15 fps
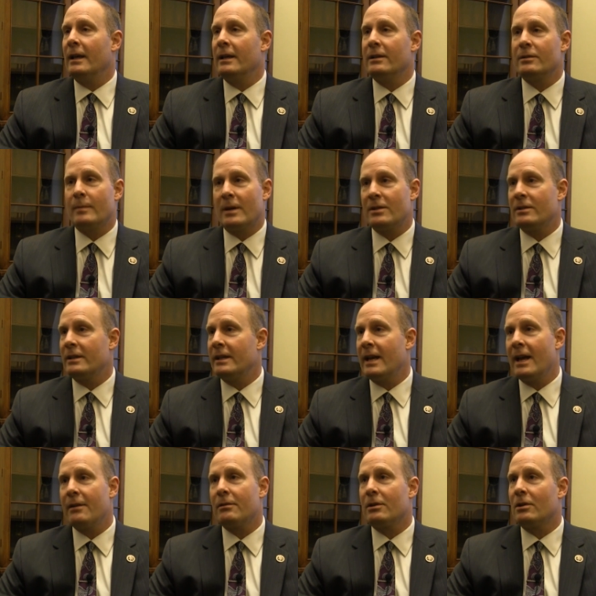and especially
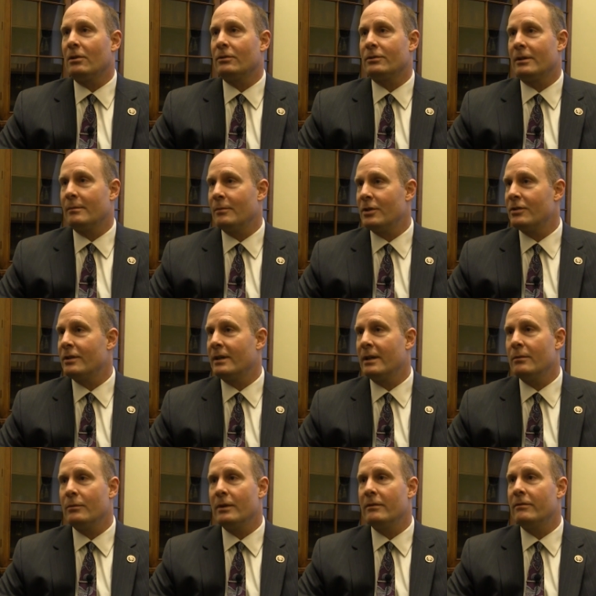in agriculture. In
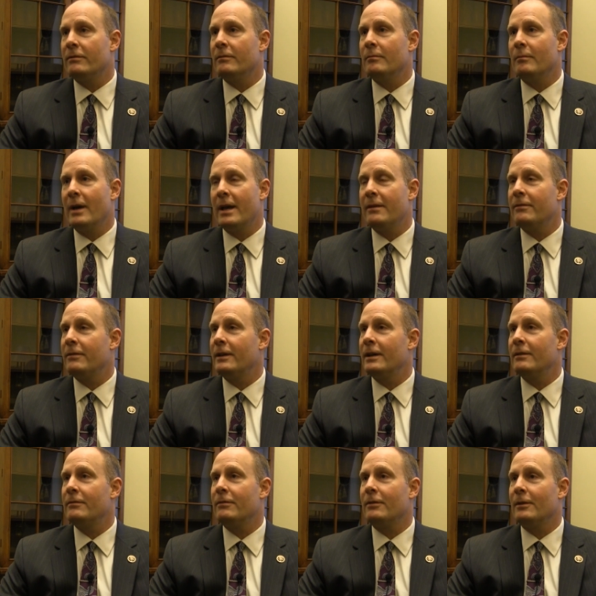Michigan, we've
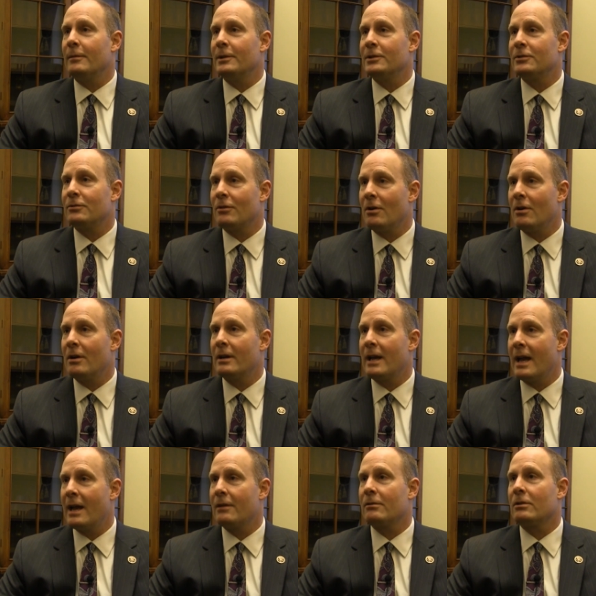benefited from a
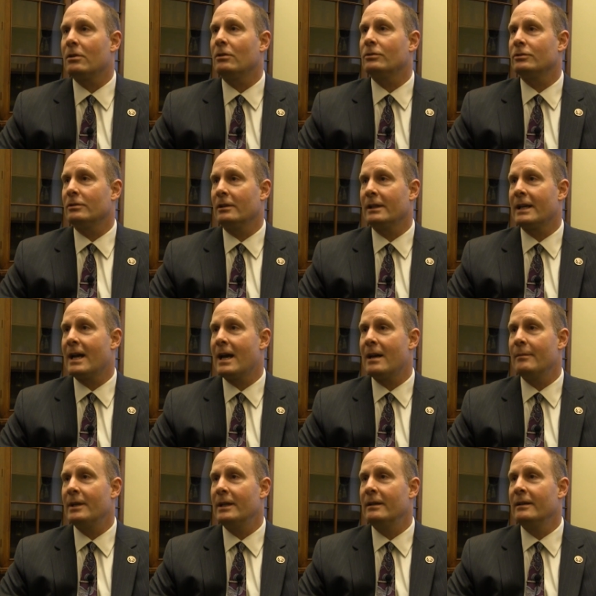strong agricultural
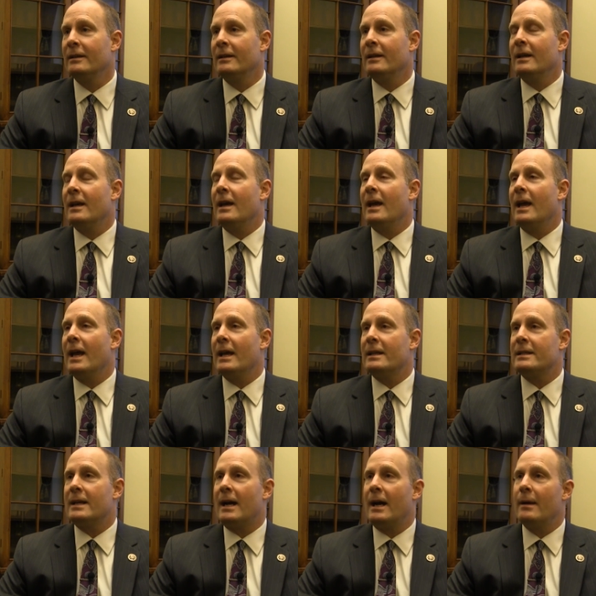economy.
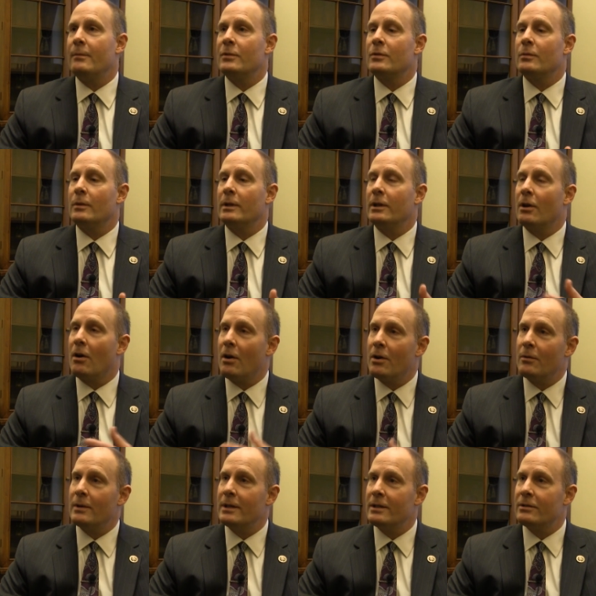At times when the
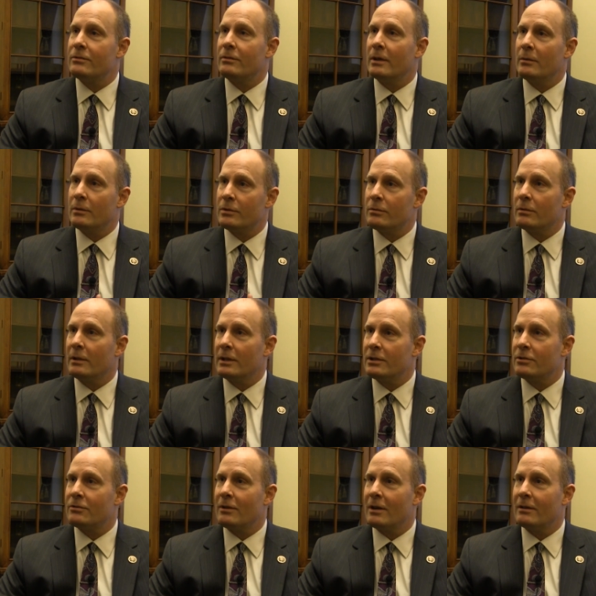auto industry was really
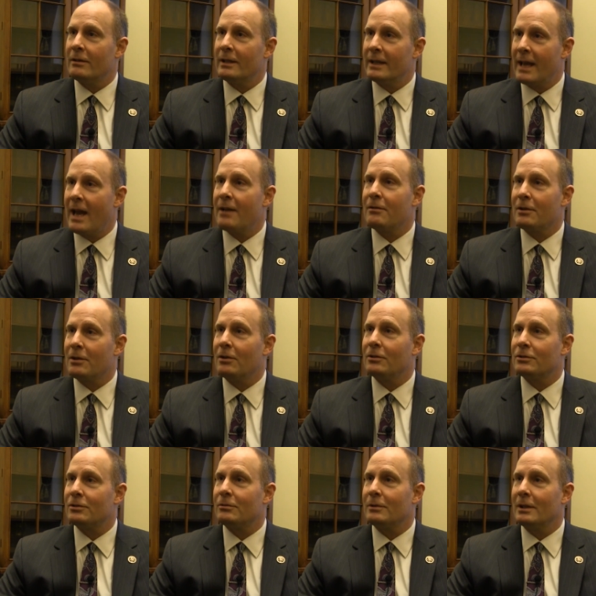struggling,
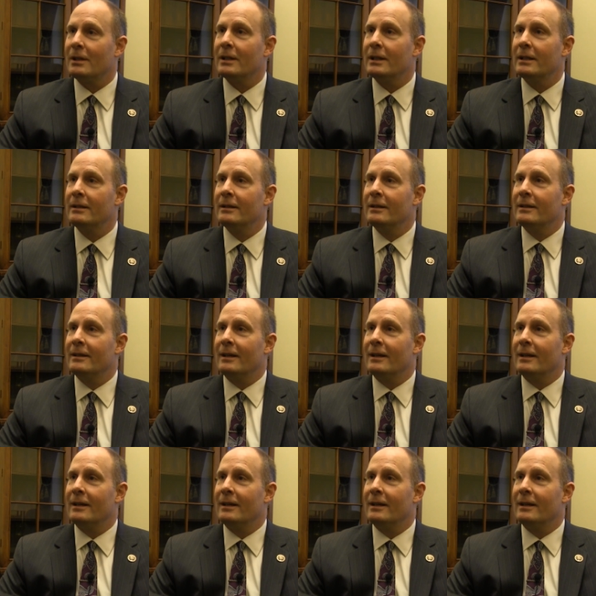agriculture really